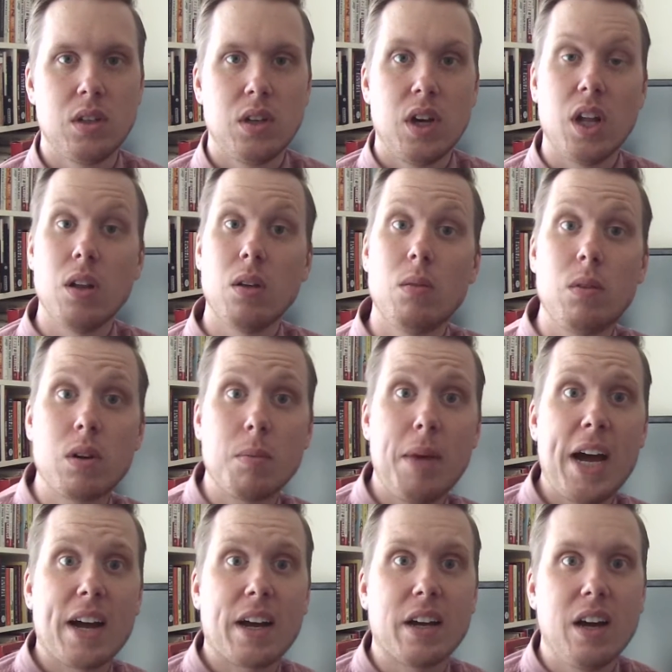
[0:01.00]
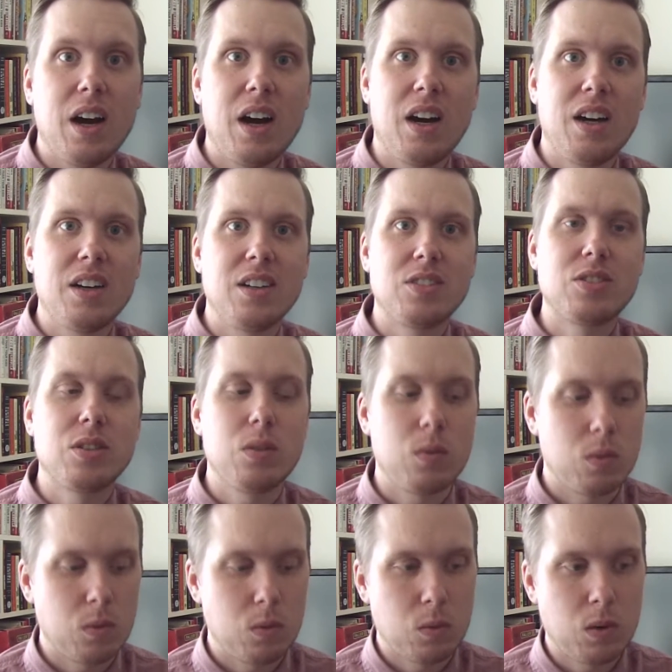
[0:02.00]
Hello and welcome back.
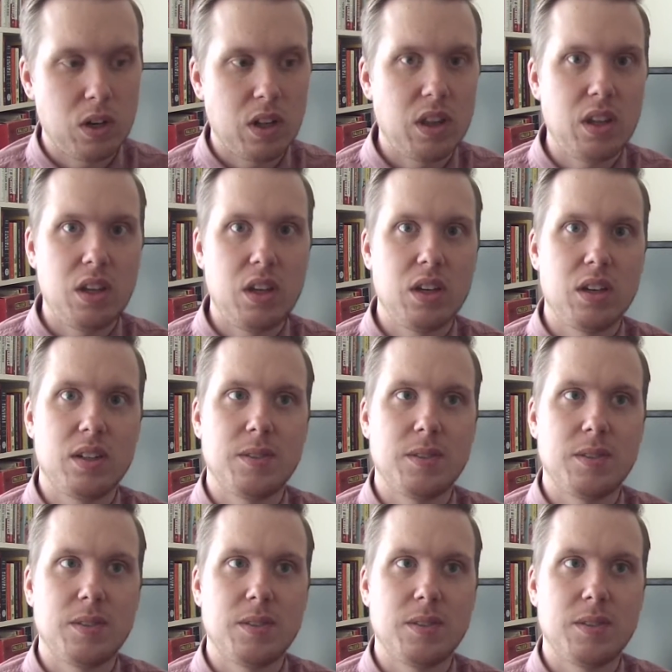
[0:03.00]
So one of the